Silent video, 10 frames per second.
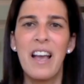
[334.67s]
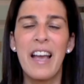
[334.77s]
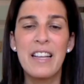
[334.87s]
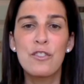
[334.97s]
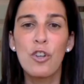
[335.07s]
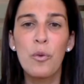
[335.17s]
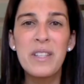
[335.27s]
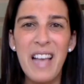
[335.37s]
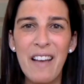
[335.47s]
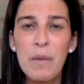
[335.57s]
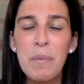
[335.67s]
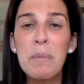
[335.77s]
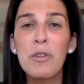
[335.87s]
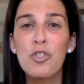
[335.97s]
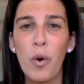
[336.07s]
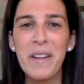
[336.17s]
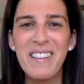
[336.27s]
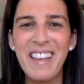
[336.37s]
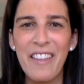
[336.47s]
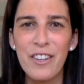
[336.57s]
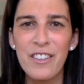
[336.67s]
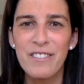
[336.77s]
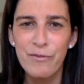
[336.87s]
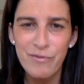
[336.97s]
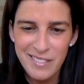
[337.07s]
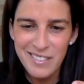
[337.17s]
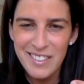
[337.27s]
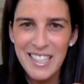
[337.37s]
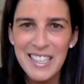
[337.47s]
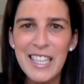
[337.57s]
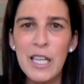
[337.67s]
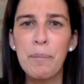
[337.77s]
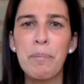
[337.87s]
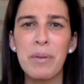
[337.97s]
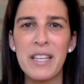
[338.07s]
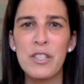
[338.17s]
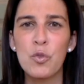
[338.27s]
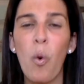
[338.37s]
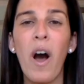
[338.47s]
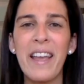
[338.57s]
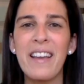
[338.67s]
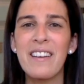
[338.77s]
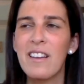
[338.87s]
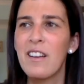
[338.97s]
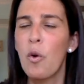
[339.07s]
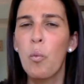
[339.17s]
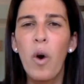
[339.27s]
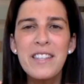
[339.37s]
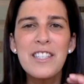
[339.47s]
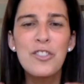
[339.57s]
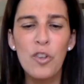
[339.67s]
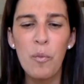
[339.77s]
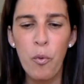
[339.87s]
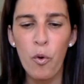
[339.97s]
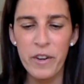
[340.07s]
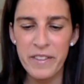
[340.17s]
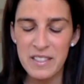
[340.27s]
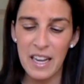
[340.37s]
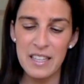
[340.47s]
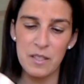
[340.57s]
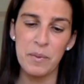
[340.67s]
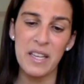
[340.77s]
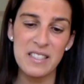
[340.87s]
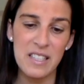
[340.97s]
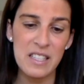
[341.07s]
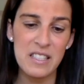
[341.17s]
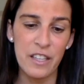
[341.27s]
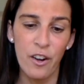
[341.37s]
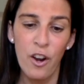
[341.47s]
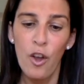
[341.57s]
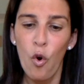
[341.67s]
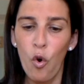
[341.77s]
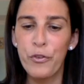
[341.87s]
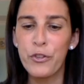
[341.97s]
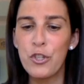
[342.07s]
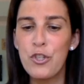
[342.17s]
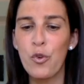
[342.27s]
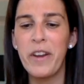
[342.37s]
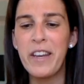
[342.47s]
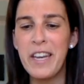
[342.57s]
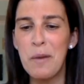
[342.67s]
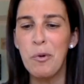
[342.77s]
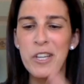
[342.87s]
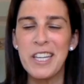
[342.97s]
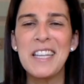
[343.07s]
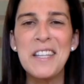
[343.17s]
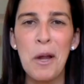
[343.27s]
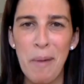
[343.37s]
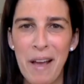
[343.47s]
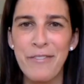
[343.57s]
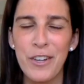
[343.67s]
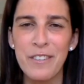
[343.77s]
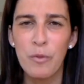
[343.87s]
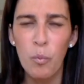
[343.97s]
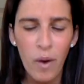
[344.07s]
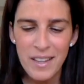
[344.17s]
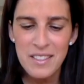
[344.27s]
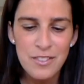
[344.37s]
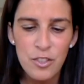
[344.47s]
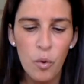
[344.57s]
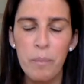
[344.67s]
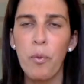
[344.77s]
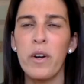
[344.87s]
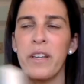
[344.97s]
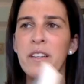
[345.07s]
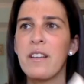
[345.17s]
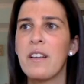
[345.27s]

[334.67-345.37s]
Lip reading: And so it's having people join together to clean up a place. Why? Why is it so important, this concept, like it says here, offer to join a neighborhood cleanup effort? Why is this so important?